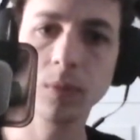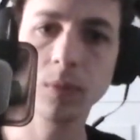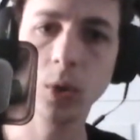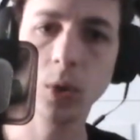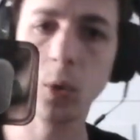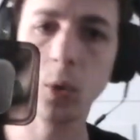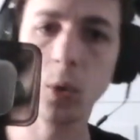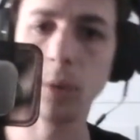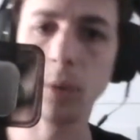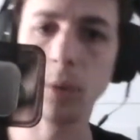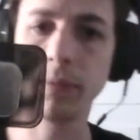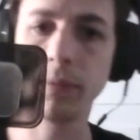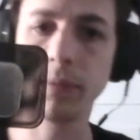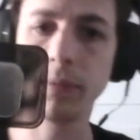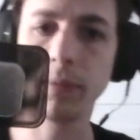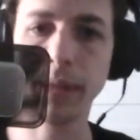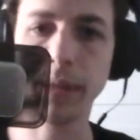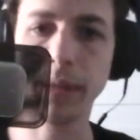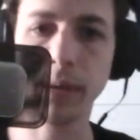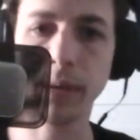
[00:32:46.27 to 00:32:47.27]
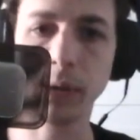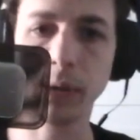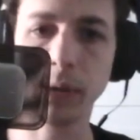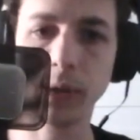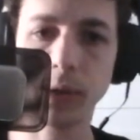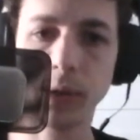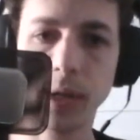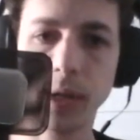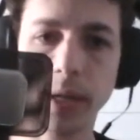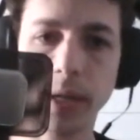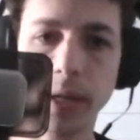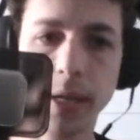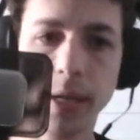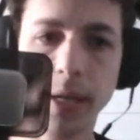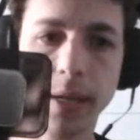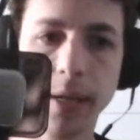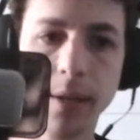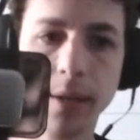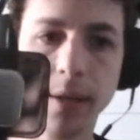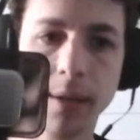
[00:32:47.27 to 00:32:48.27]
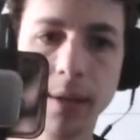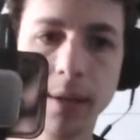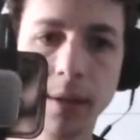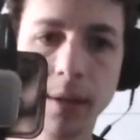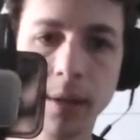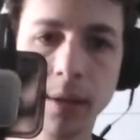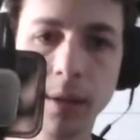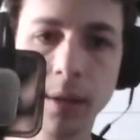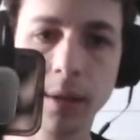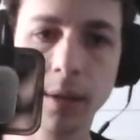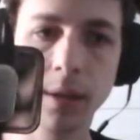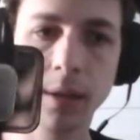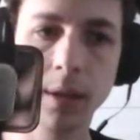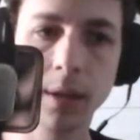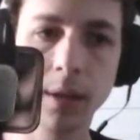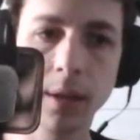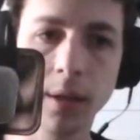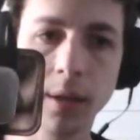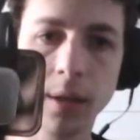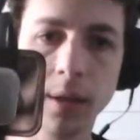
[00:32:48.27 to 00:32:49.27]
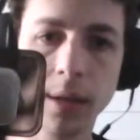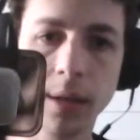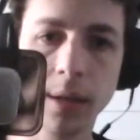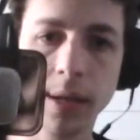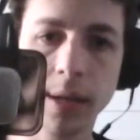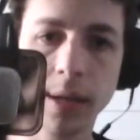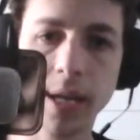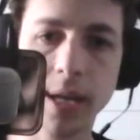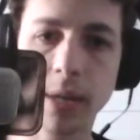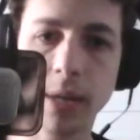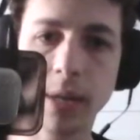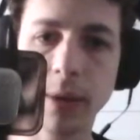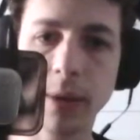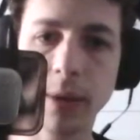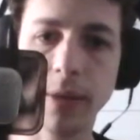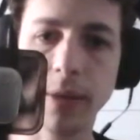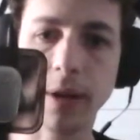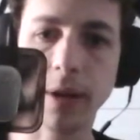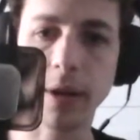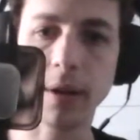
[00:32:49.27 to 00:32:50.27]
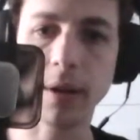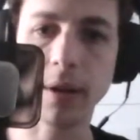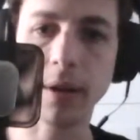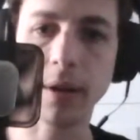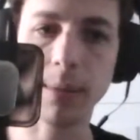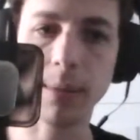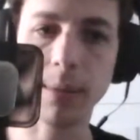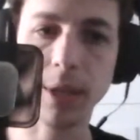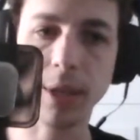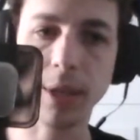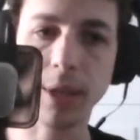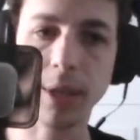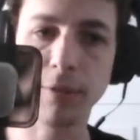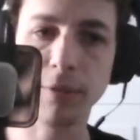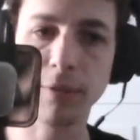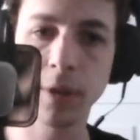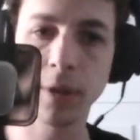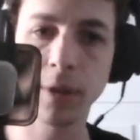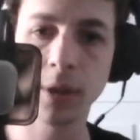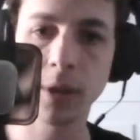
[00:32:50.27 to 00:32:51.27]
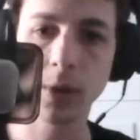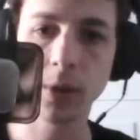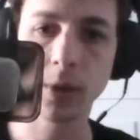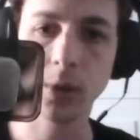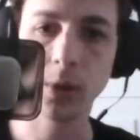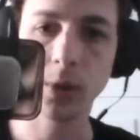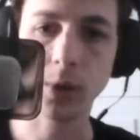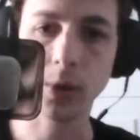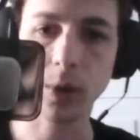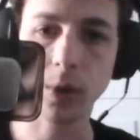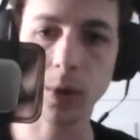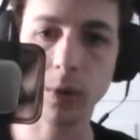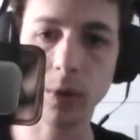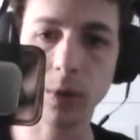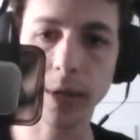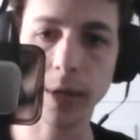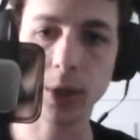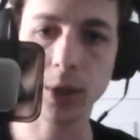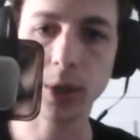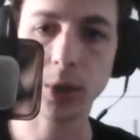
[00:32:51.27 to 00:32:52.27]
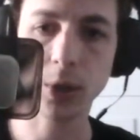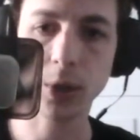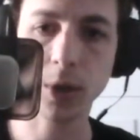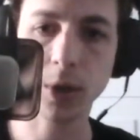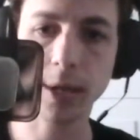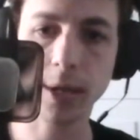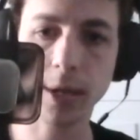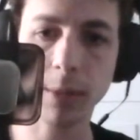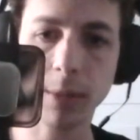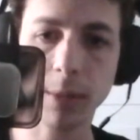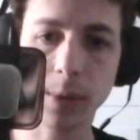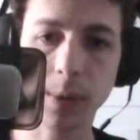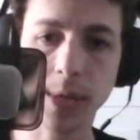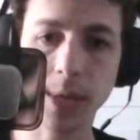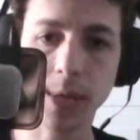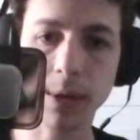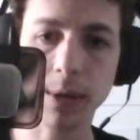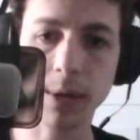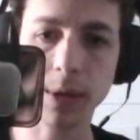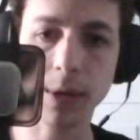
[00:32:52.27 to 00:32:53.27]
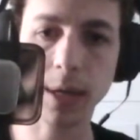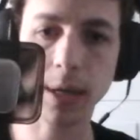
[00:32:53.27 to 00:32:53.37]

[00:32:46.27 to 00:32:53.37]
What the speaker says: Cool. That was the ending right there, I believe. So that should help us out.